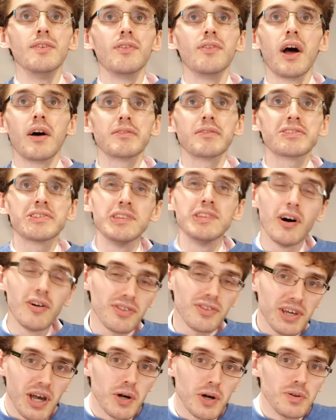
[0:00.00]
Now, it's
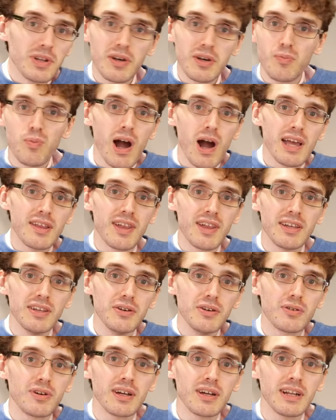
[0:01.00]
not the only way that
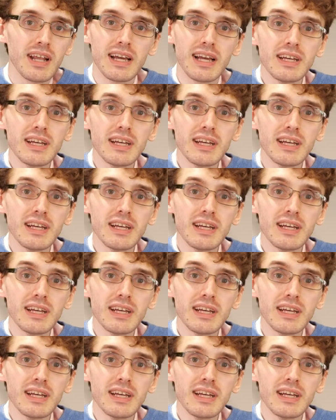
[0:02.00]
you can